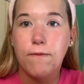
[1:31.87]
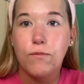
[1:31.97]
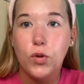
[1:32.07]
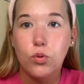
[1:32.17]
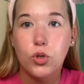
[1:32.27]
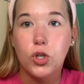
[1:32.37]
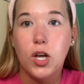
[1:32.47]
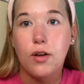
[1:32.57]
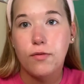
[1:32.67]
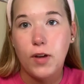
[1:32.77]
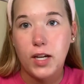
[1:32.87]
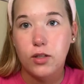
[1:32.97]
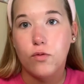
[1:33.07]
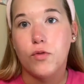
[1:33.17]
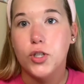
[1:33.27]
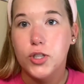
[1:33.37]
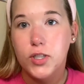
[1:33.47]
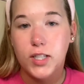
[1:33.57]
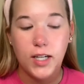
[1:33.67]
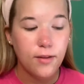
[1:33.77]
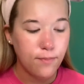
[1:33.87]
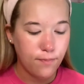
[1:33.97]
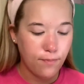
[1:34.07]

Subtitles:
filtered effect for your skin.